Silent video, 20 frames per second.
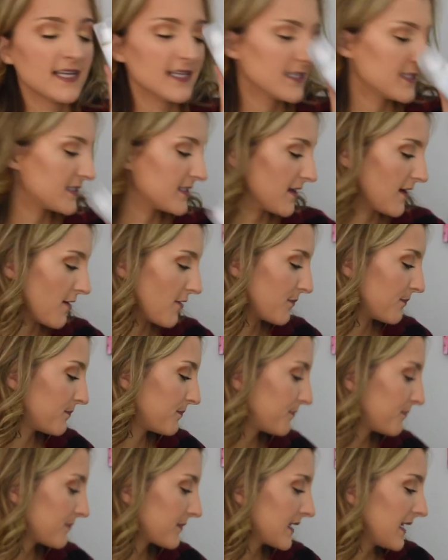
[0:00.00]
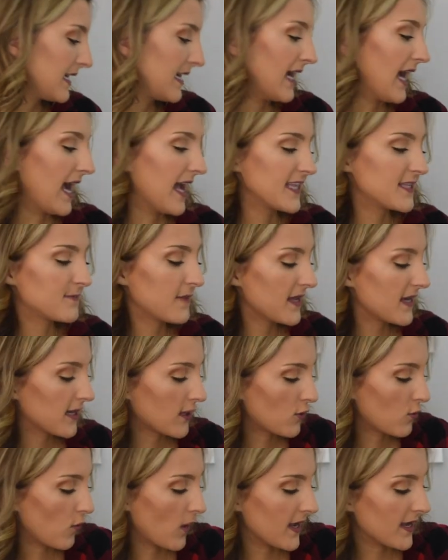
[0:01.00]
So it's been
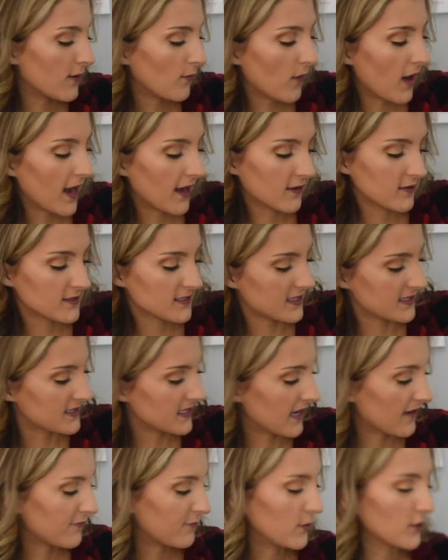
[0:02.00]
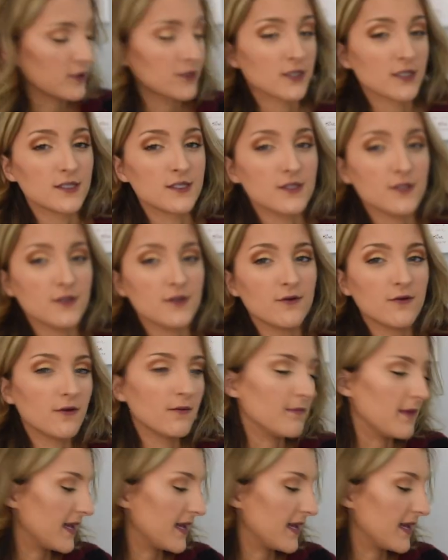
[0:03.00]
quite a while since I've purchased new